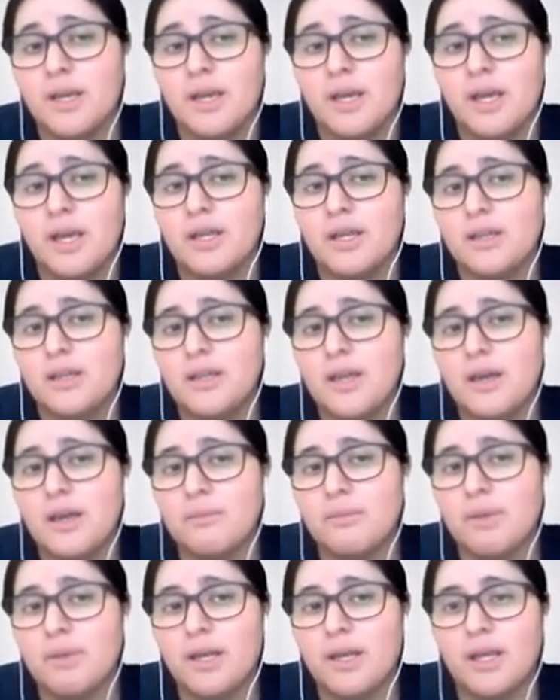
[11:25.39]
And in that
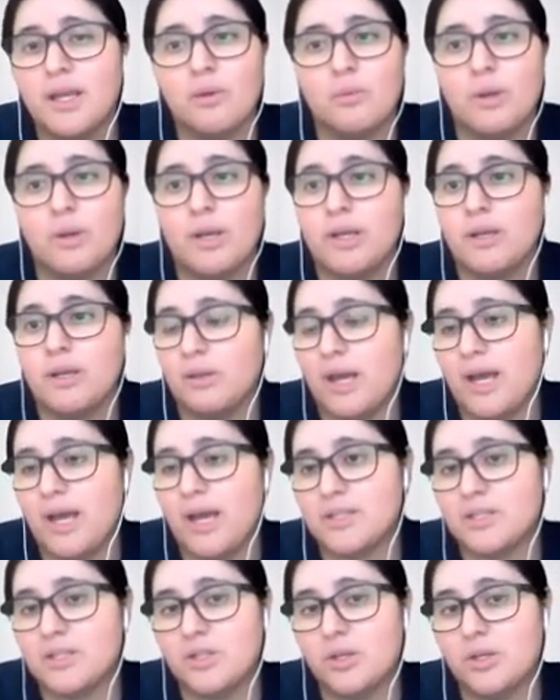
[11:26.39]
meeting, we
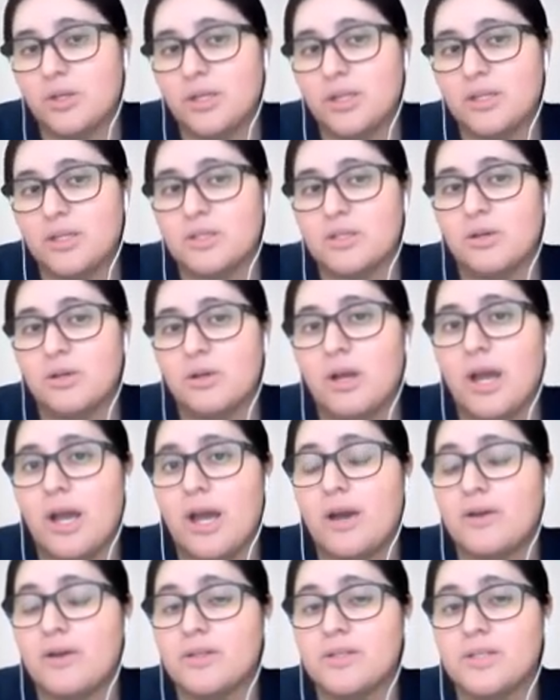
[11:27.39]
ask students,
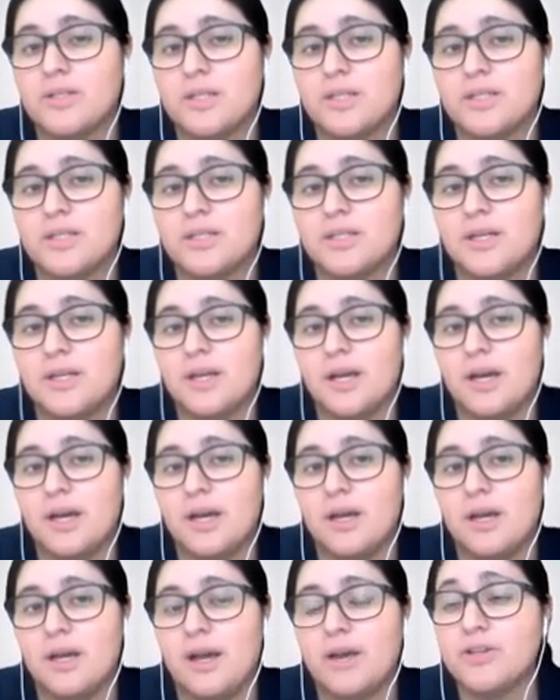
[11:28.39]
how does this,
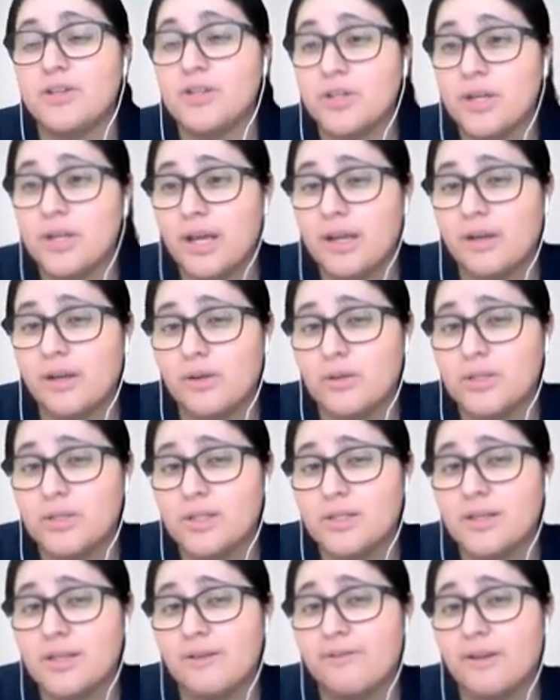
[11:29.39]
uh, how does your
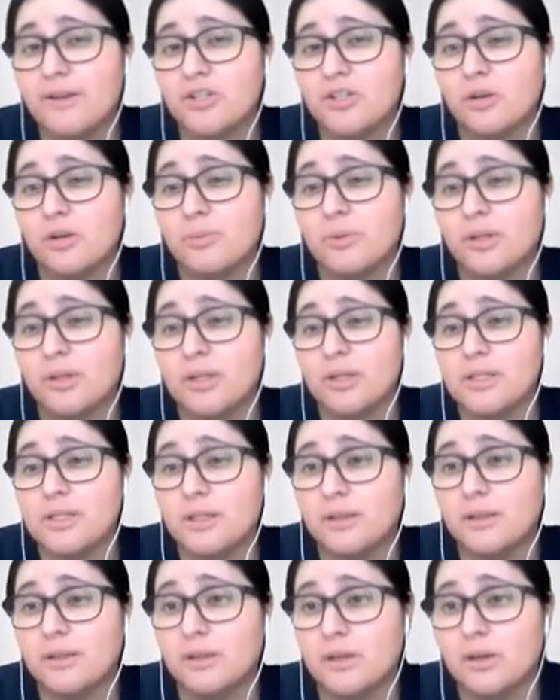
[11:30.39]
diagnosis affect your ability to
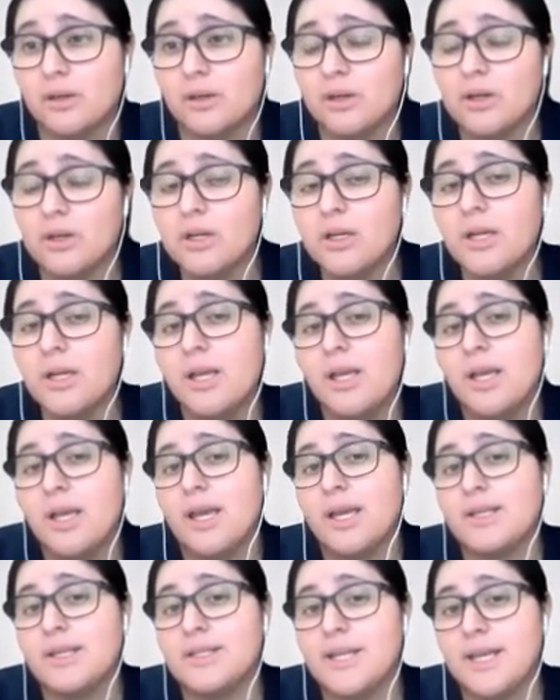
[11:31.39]
learn
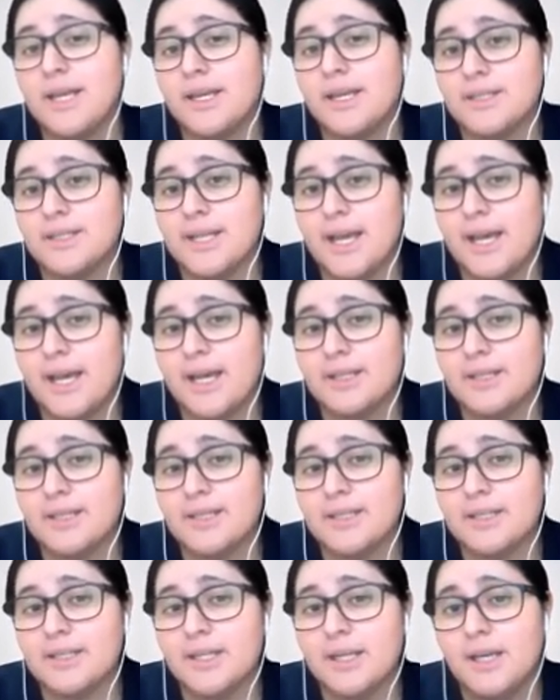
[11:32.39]
and take a
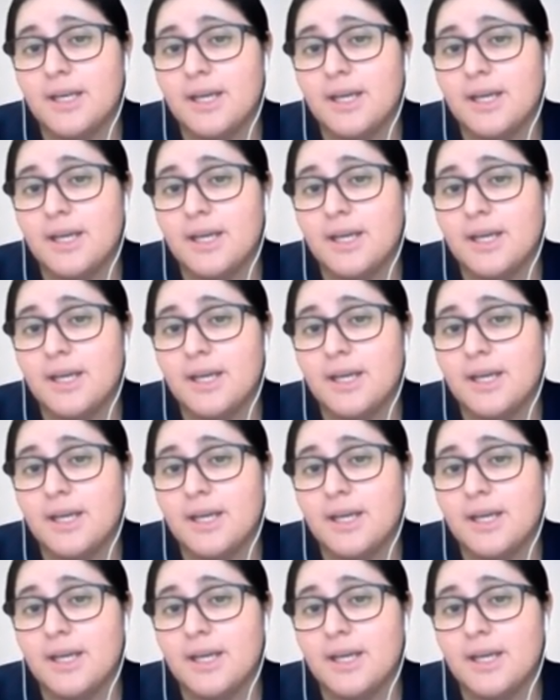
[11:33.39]
test?